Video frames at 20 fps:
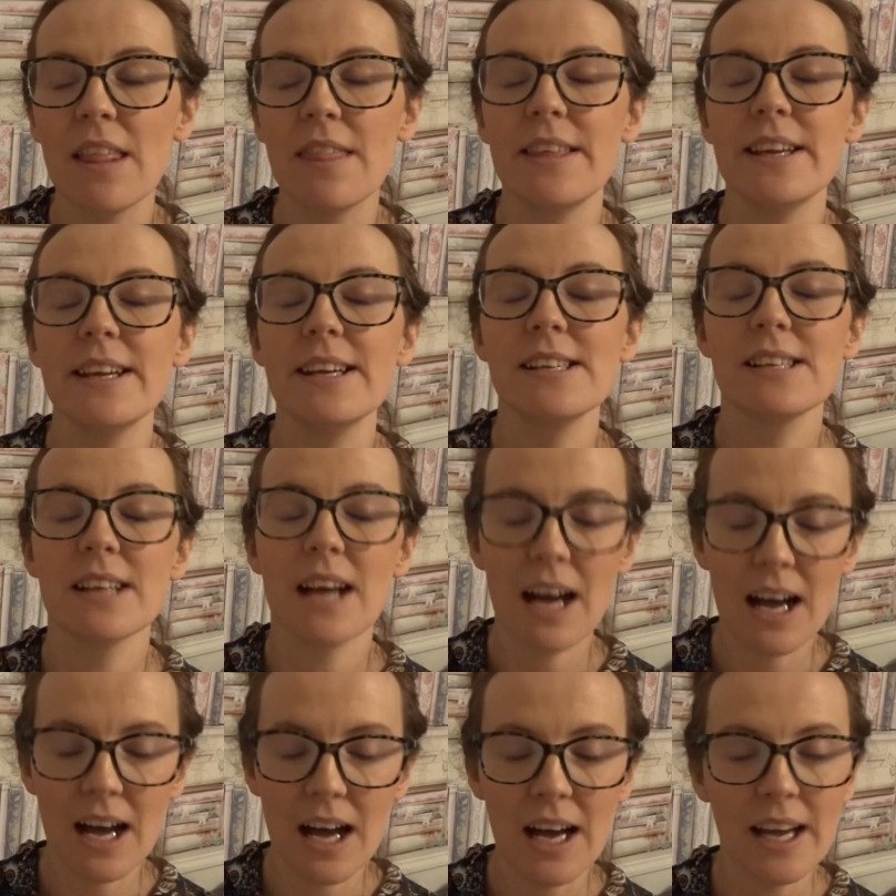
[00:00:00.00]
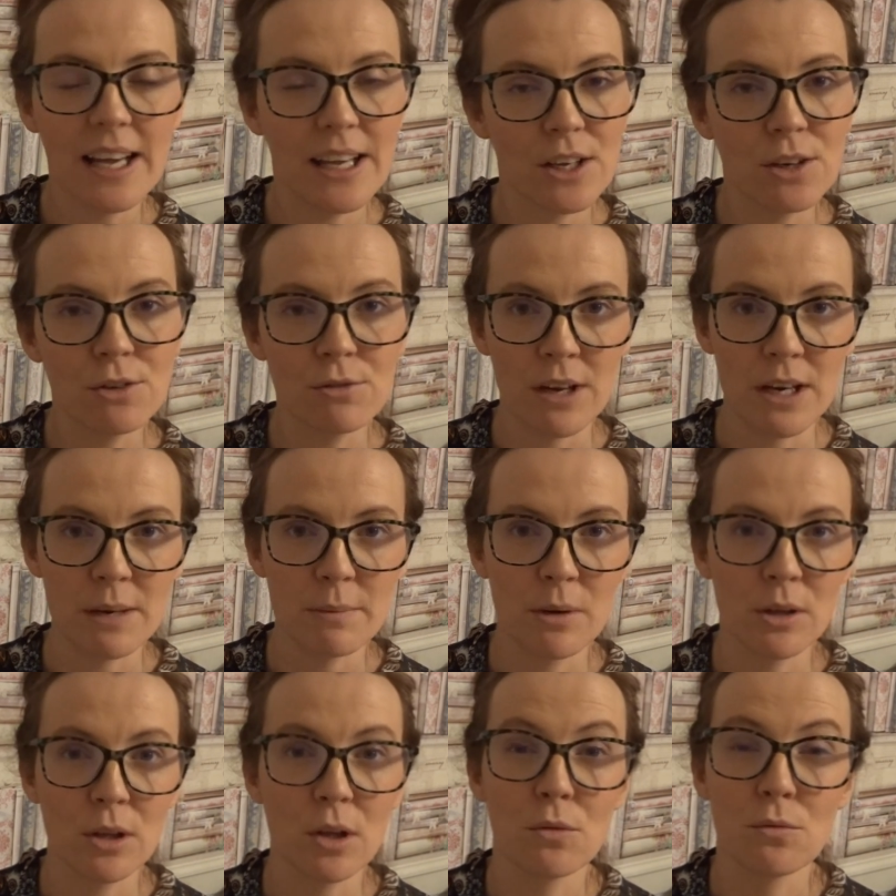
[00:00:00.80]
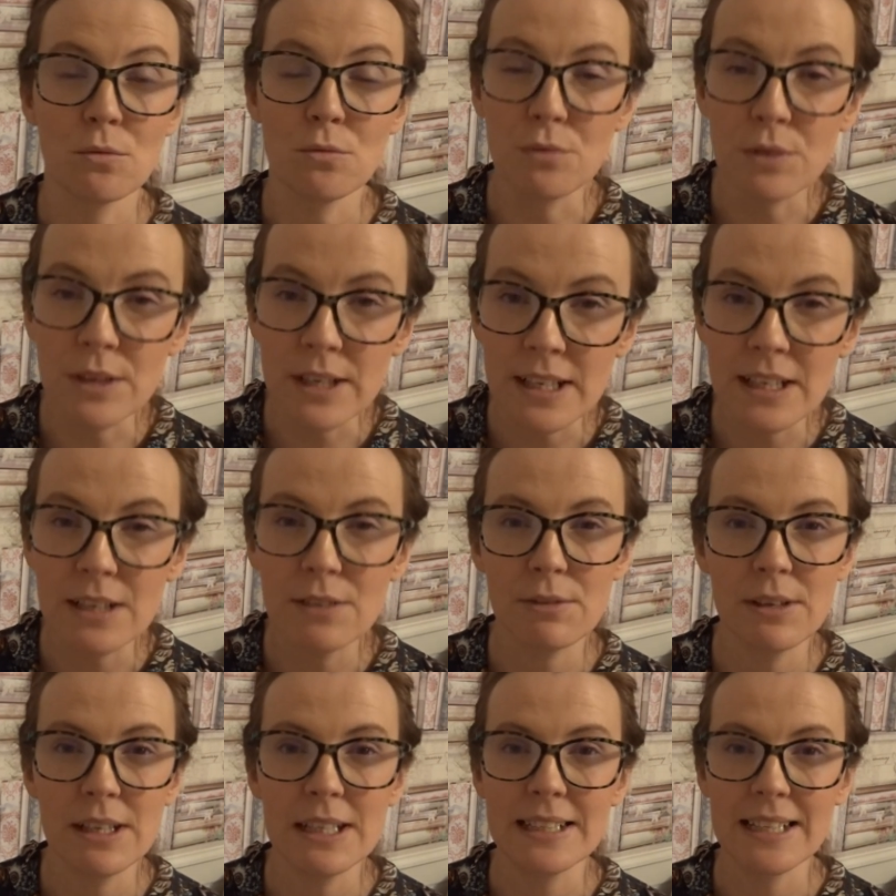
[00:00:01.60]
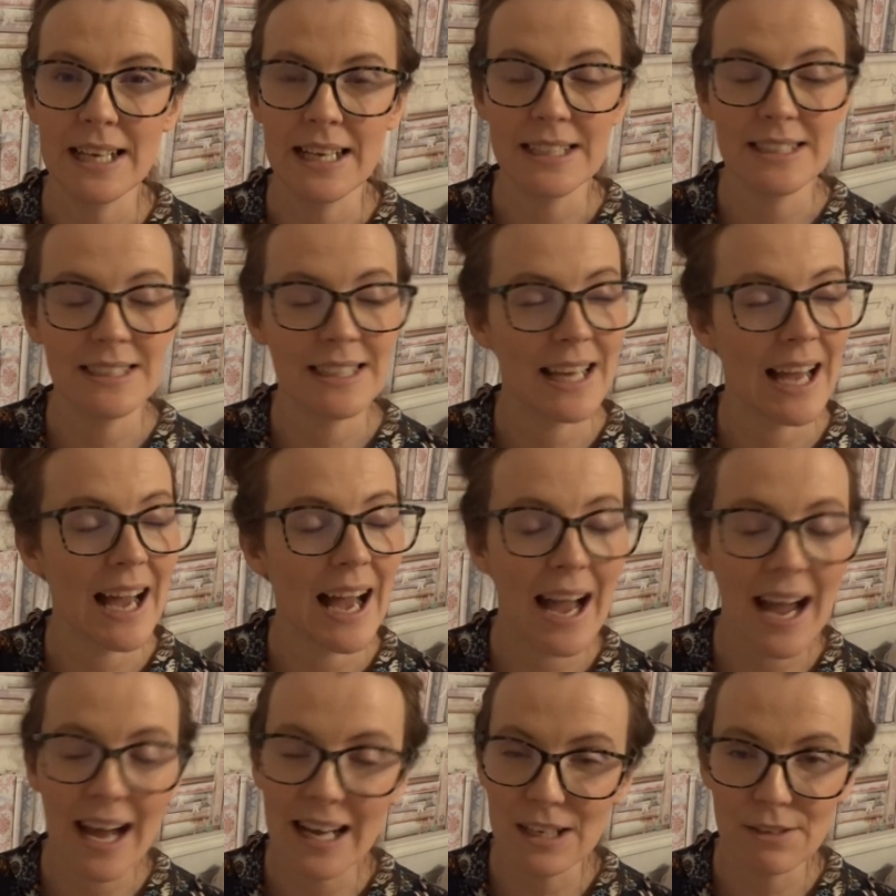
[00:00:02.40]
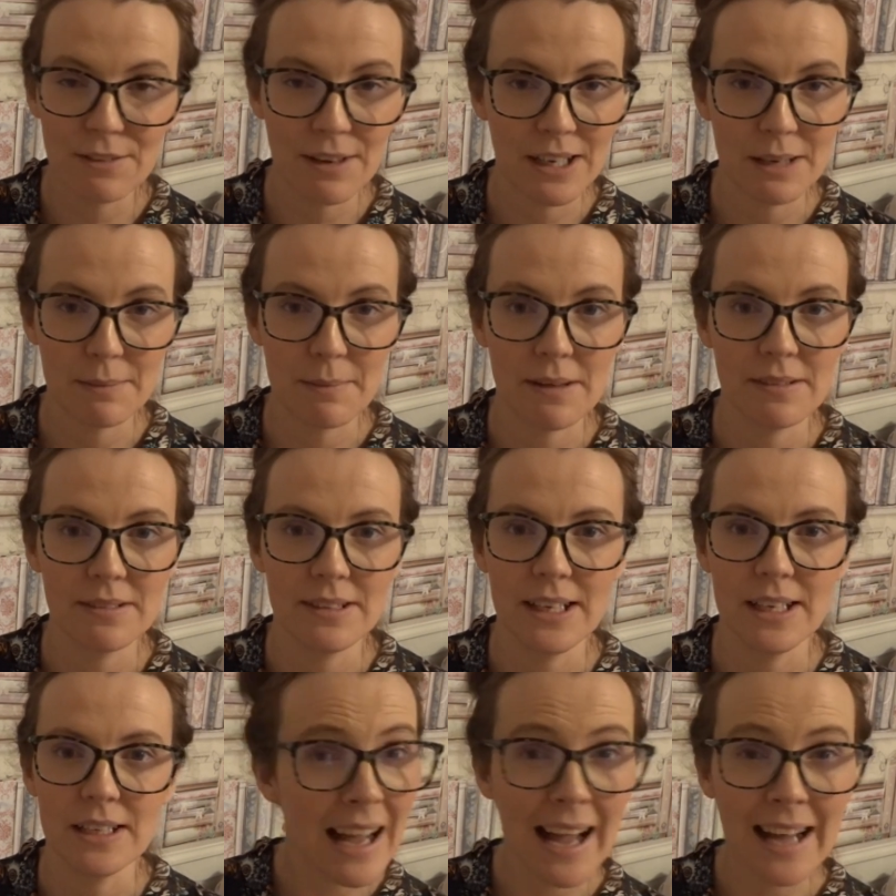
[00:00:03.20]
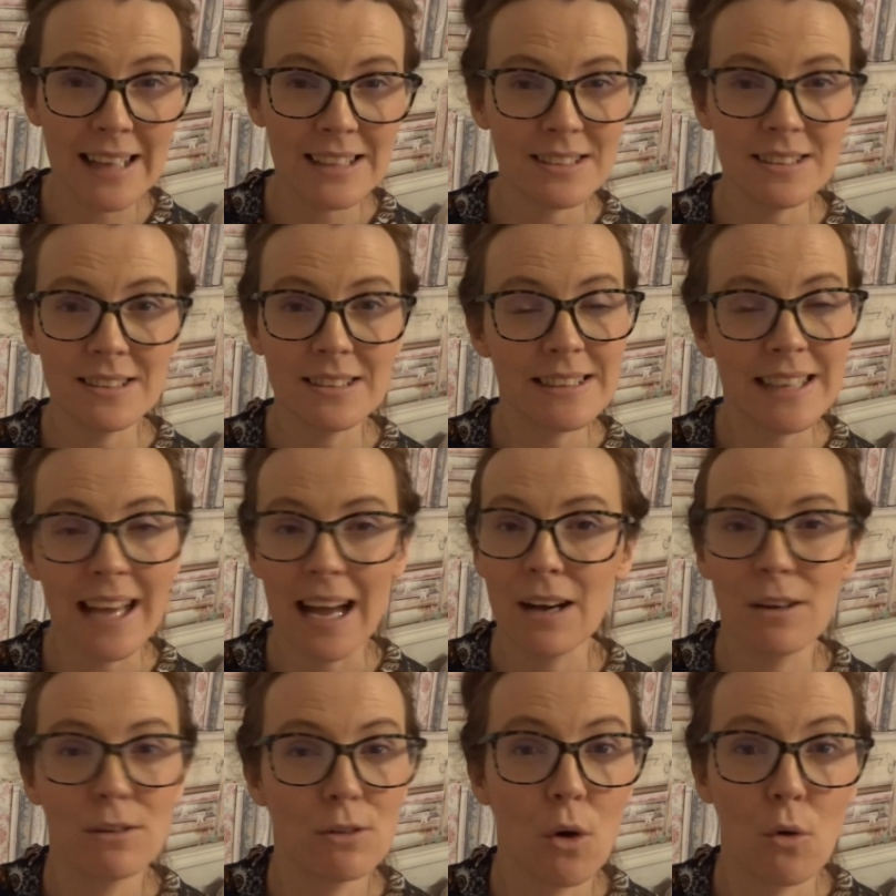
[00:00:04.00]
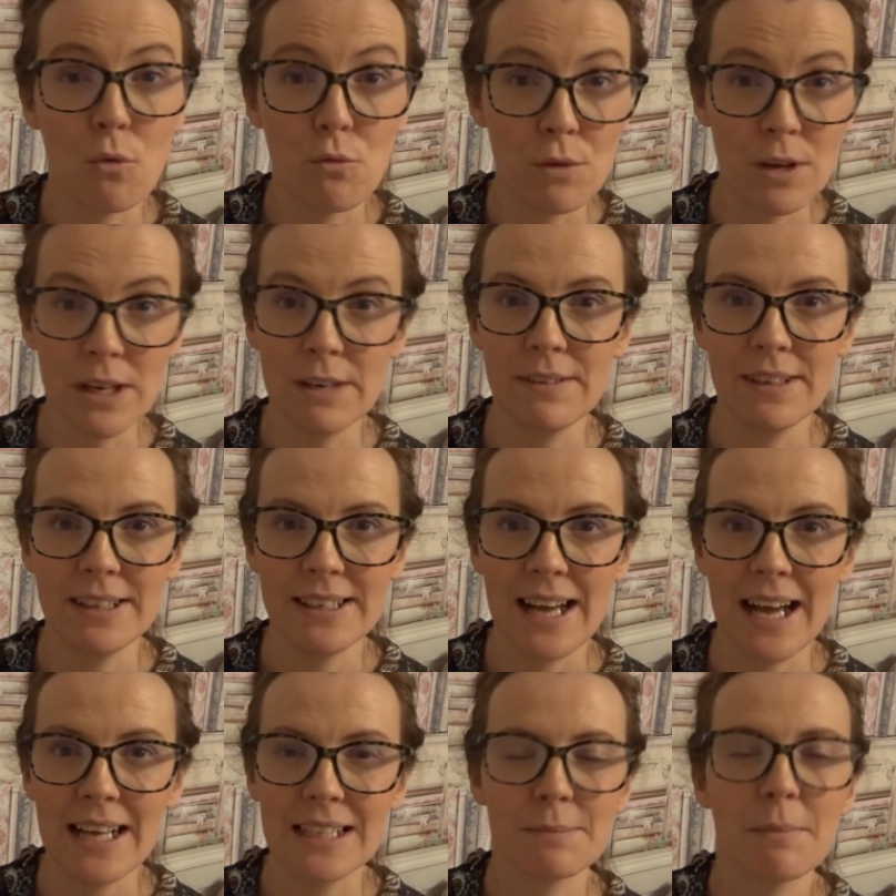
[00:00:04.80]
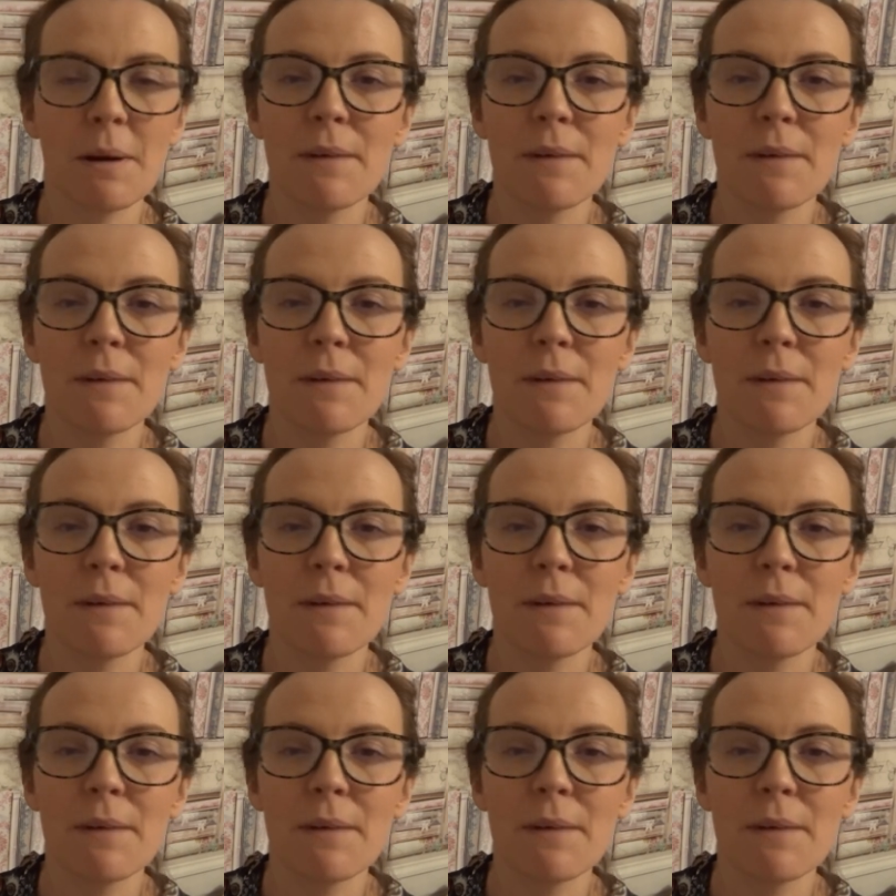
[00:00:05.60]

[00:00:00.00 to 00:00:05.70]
These are incredible, really, really tasty. Highly recommend these and yeah, really, really nice.